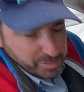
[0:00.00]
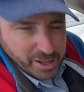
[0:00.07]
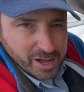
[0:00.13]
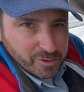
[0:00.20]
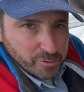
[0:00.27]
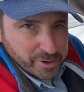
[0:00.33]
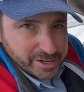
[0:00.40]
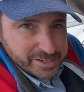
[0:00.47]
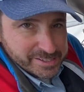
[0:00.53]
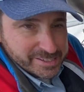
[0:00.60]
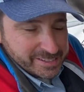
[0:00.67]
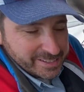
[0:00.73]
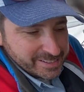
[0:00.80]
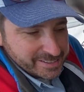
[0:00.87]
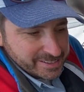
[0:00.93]
block, what is
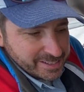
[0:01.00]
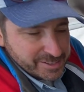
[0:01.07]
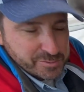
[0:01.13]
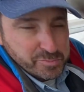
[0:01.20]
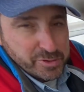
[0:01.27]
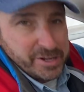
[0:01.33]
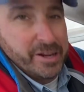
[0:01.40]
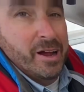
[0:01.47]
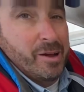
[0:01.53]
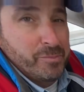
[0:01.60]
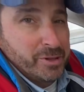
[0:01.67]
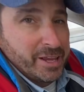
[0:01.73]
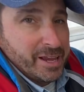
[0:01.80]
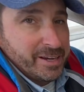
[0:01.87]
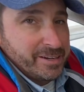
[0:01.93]
it? It's pretty
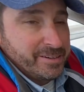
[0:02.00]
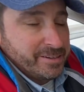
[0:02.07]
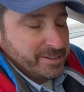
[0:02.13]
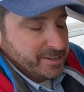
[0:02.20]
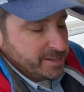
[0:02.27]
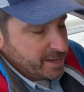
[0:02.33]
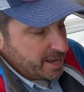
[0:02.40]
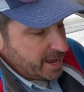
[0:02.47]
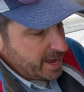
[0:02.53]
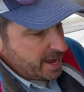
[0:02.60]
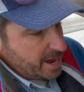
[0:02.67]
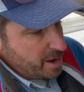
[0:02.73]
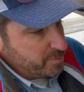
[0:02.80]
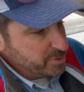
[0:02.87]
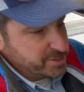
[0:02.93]
complicated.
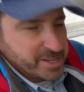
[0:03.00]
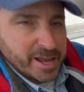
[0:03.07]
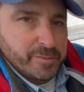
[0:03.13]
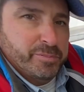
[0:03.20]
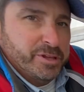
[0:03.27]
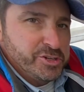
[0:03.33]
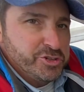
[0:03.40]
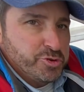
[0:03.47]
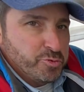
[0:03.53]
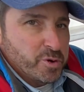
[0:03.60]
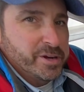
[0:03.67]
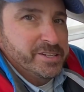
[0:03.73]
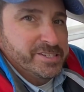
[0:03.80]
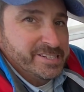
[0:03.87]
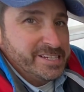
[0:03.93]
It's not a place you
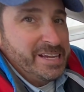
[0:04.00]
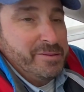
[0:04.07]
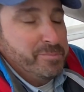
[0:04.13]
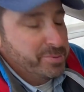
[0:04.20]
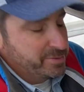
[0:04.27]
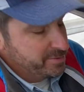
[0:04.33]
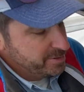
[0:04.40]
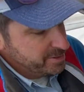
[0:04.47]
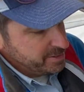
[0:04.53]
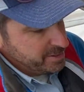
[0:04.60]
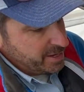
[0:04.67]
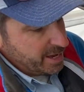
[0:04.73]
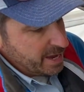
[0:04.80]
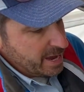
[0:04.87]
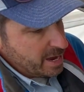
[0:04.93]
want to skimp.
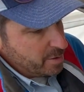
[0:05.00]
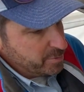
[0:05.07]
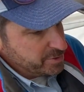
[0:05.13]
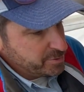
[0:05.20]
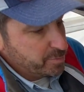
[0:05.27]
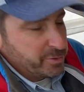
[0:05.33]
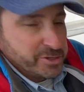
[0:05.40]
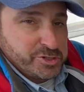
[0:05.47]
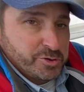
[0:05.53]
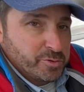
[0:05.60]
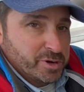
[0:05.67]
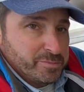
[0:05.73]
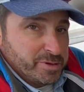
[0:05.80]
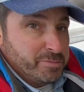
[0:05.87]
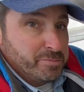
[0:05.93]
It's a place you
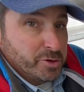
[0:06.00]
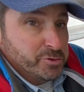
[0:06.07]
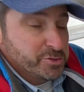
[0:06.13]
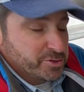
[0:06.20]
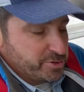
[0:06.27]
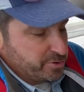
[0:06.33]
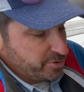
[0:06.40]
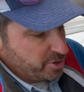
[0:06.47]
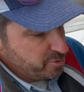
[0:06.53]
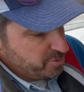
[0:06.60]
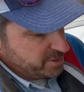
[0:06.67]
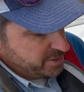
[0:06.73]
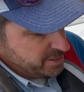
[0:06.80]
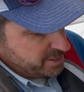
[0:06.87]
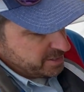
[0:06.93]
want to be most thorough,
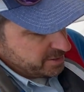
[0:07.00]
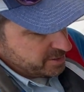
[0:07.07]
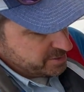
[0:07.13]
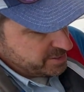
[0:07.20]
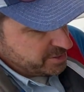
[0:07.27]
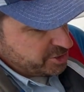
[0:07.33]
because the